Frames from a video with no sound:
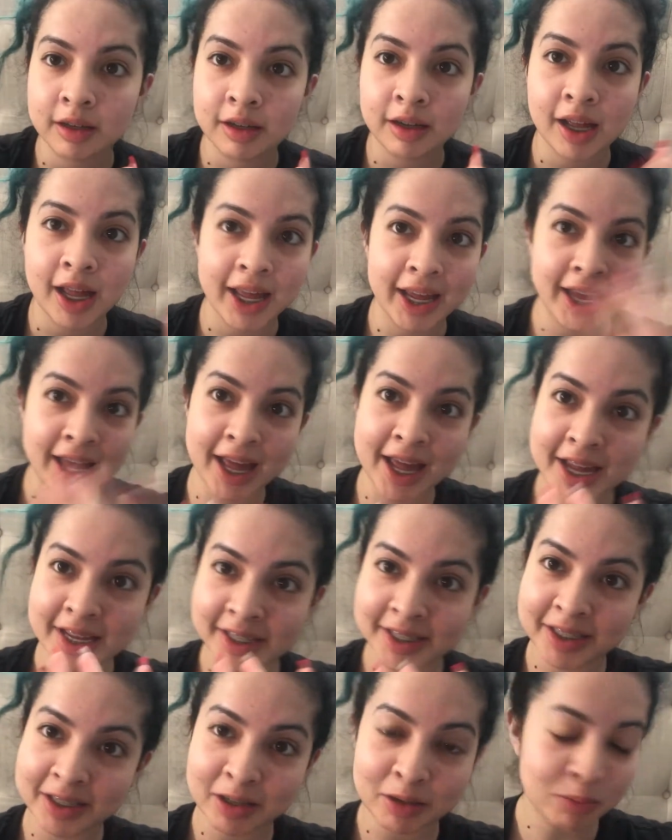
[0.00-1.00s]
Hi
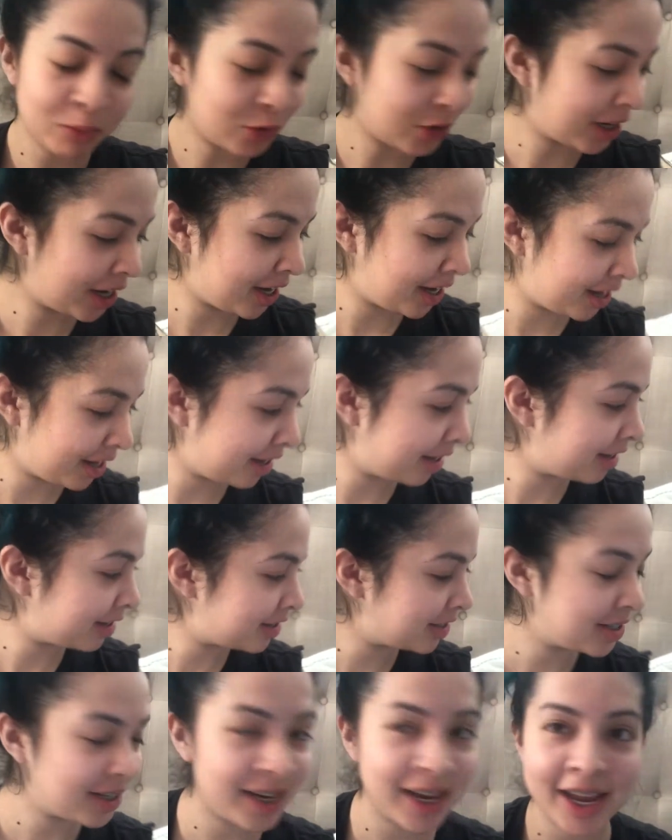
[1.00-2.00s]
guys, good morning.
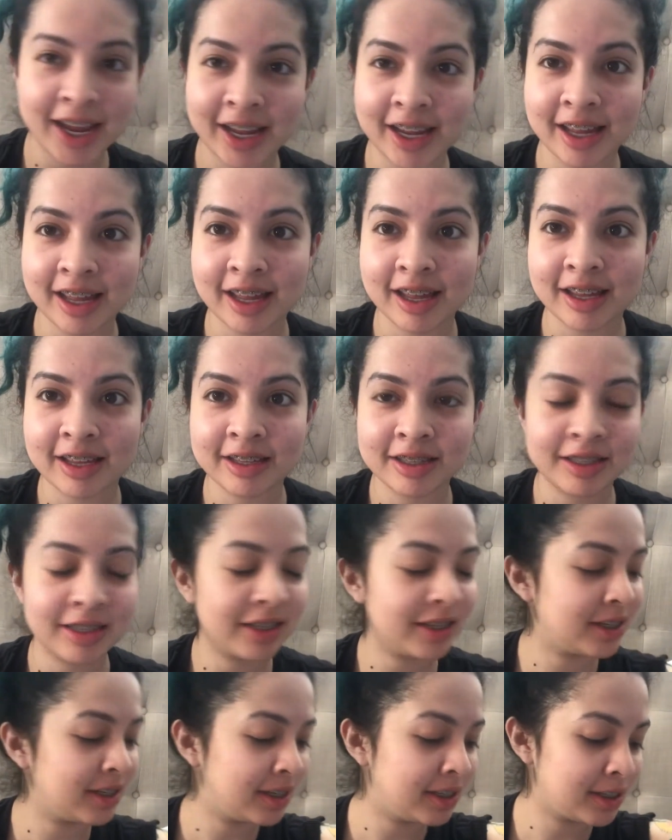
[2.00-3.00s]
Today is
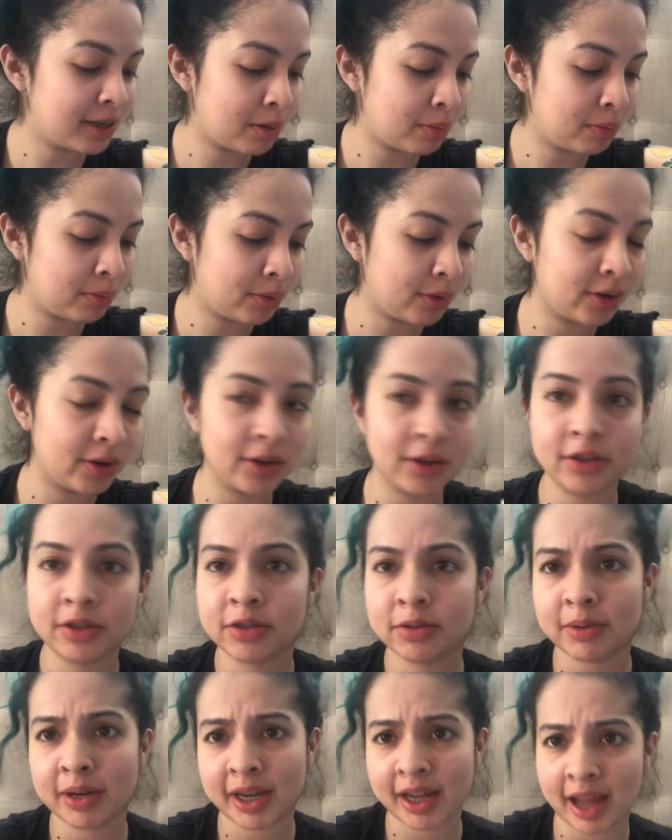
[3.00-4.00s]
December
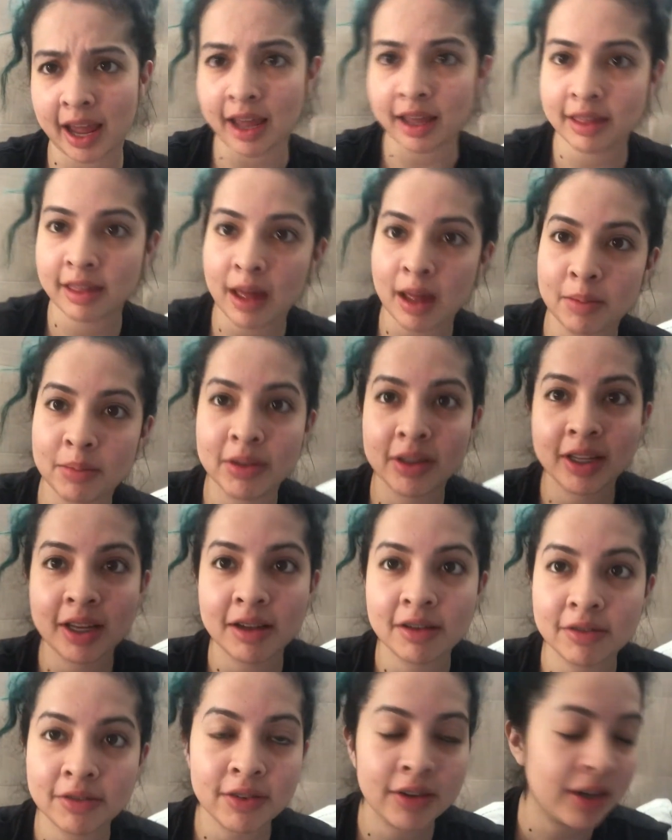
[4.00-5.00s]
28th, I
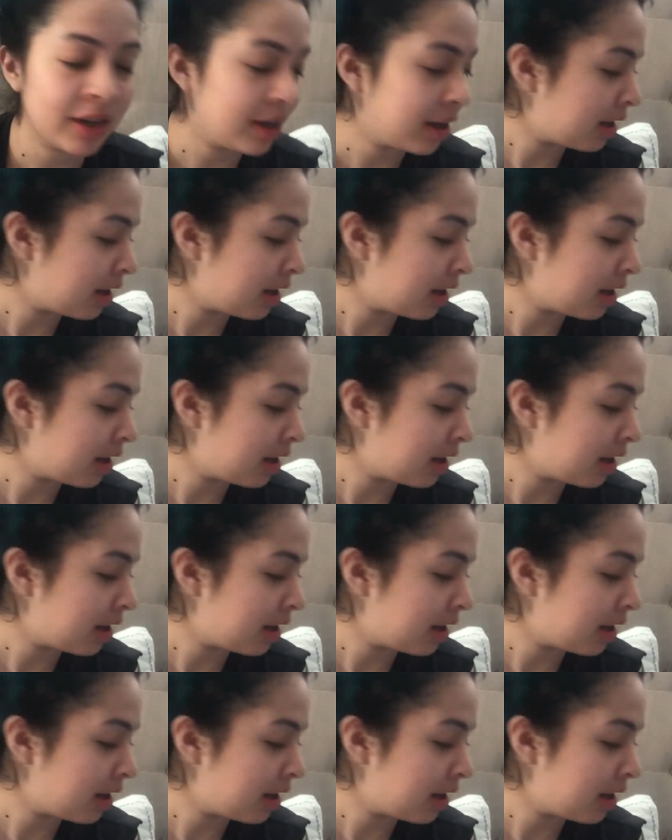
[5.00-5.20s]
believe.